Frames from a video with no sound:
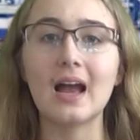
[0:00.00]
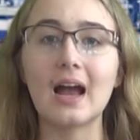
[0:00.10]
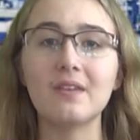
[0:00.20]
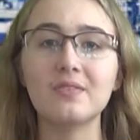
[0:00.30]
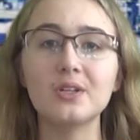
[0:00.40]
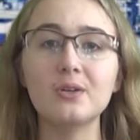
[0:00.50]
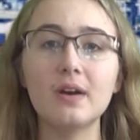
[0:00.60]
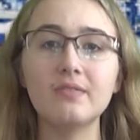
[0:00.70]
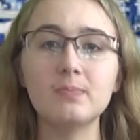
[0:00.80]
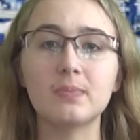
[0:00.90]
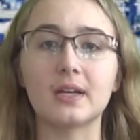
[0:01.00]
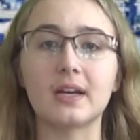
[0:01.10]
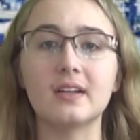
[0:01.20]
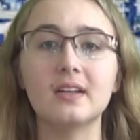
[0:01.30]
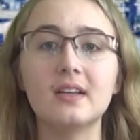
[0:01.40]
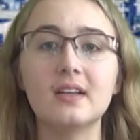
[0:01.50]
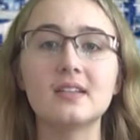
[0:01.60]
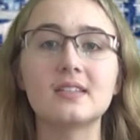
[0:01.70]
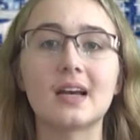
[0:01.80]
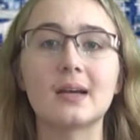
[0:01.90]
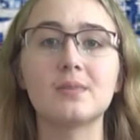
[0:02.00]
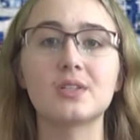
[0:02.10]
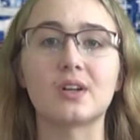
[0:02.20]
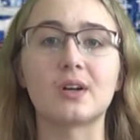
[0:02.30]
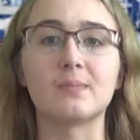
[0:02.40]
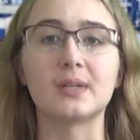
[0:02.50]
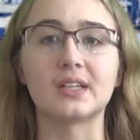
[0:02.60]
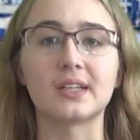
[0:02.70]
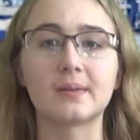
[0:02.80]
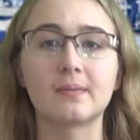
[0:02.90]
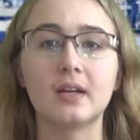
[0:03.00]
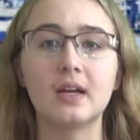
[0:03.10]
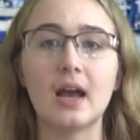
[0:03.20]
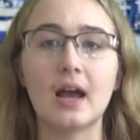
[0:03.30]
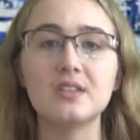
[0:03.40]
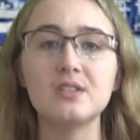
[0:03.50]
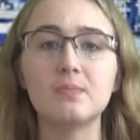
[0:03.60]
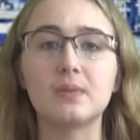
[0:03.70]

After you have a plan, it is time to start building. As you